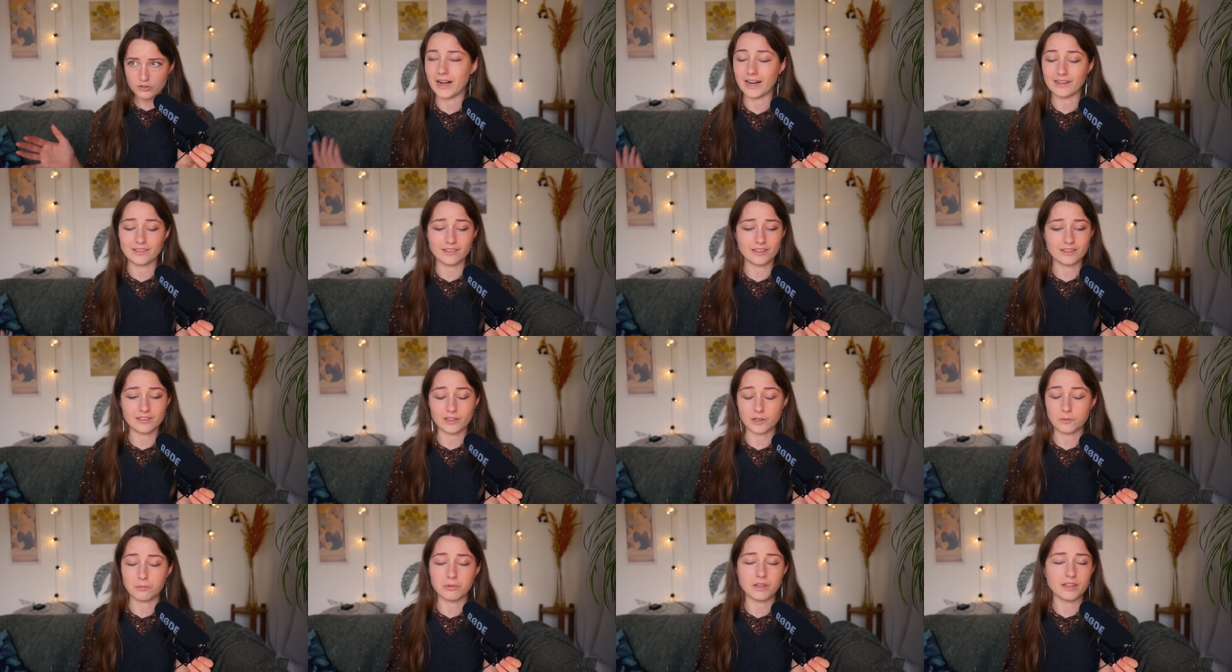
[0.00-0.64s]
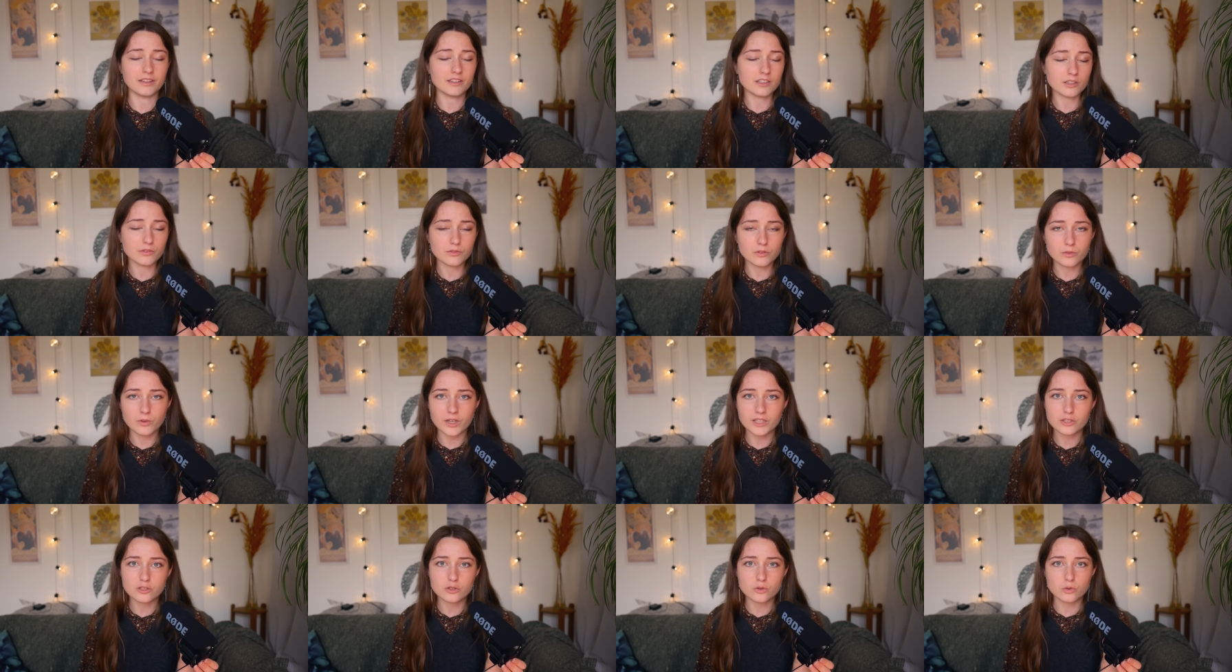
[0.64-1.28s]
I think there are plenty of
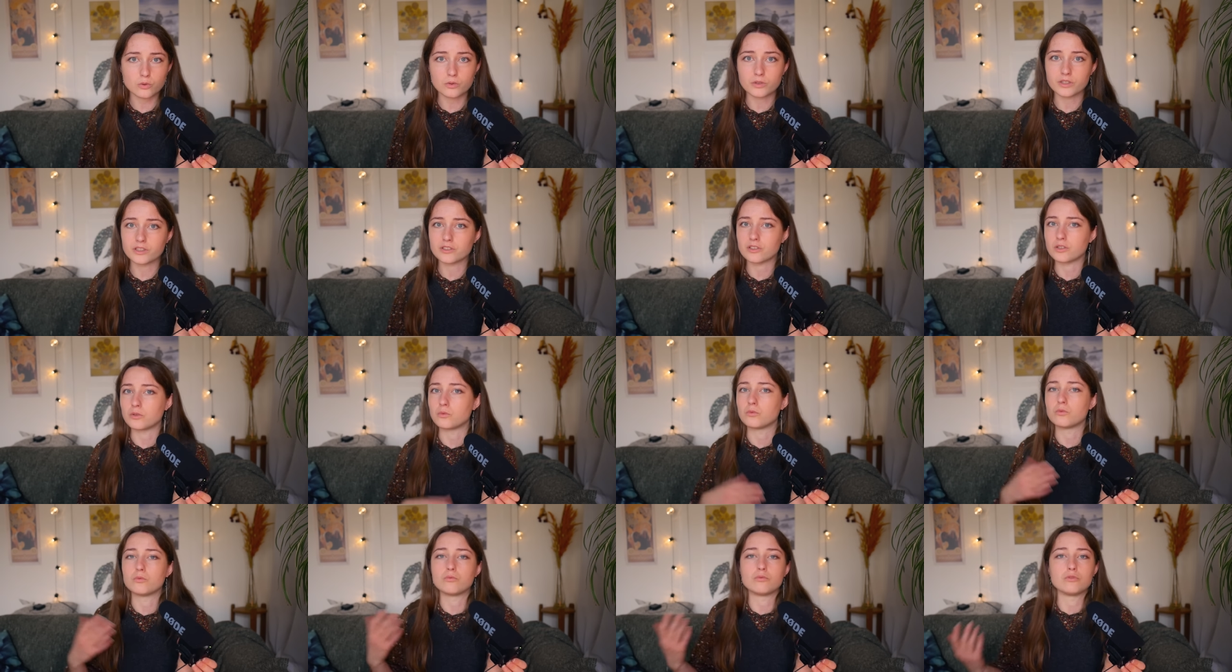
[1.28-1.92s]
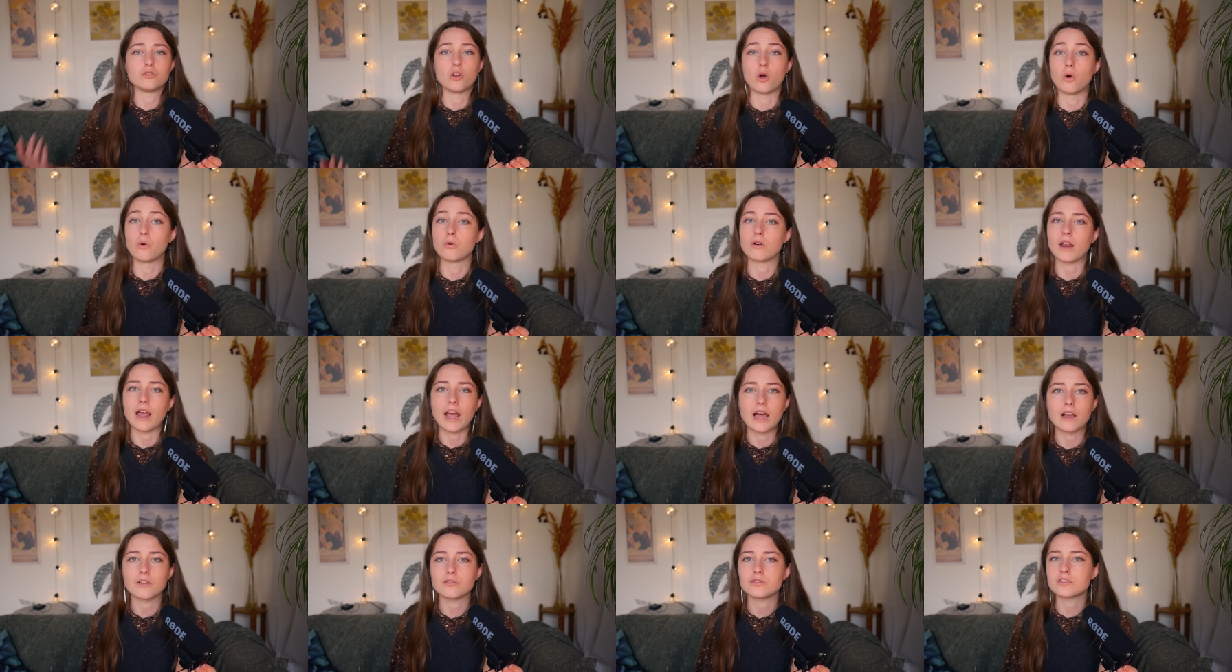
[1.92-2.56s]
great stories who don't
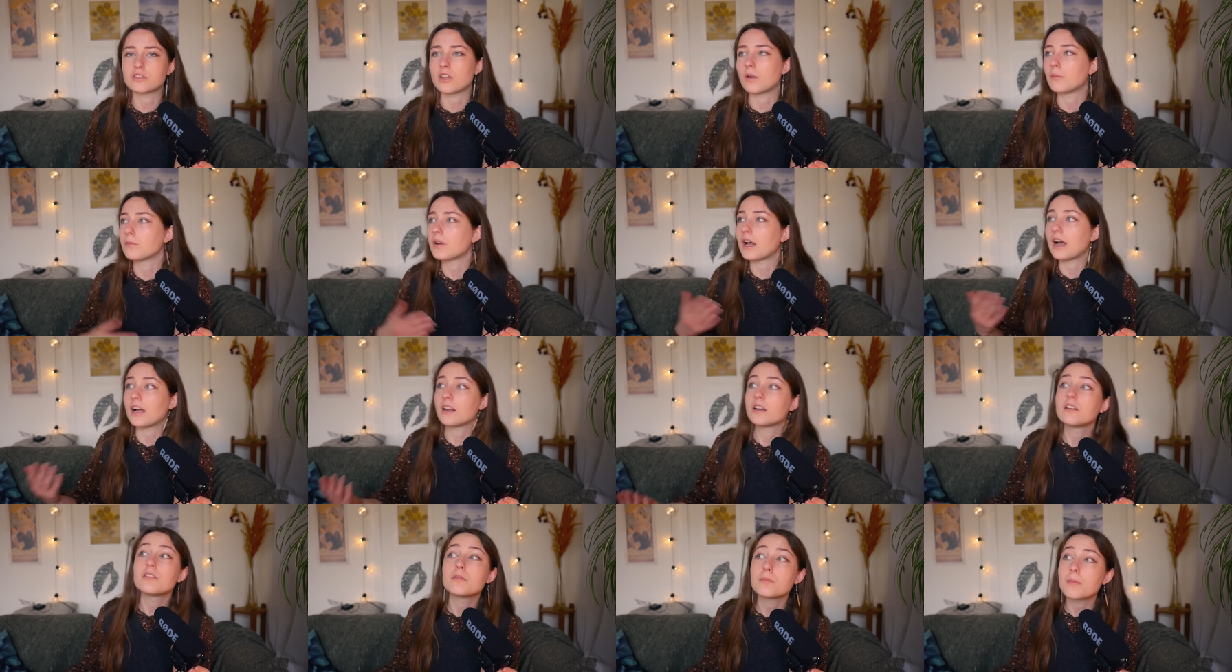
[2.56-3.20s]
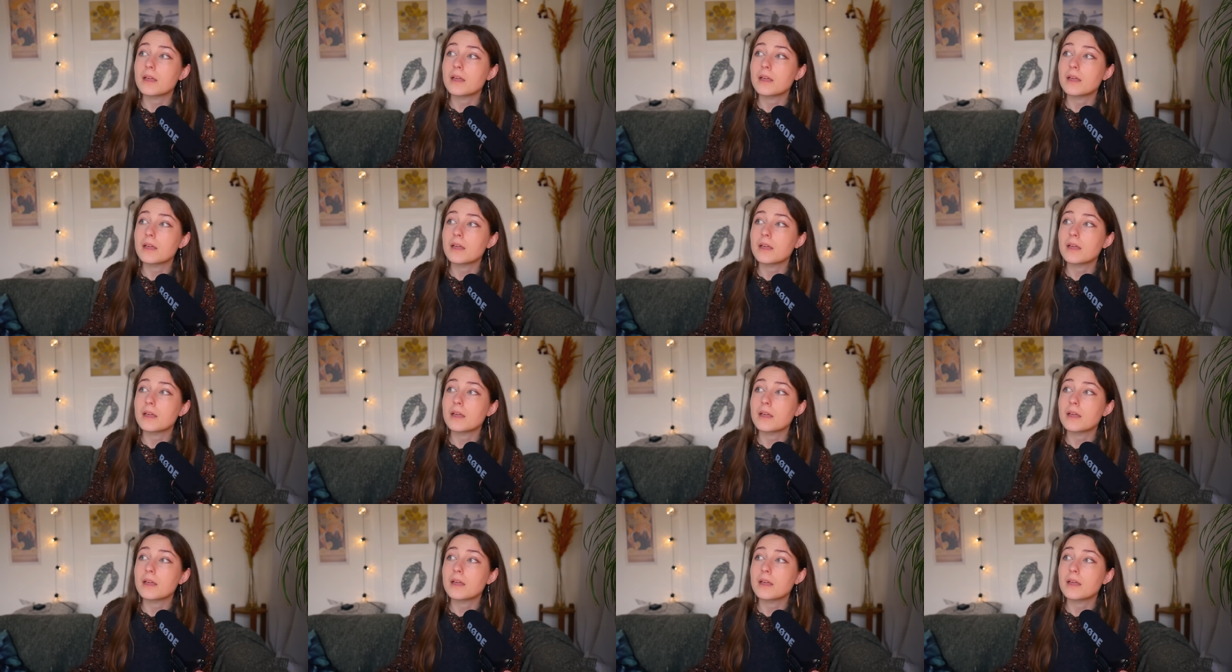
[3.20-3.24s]
have some kind of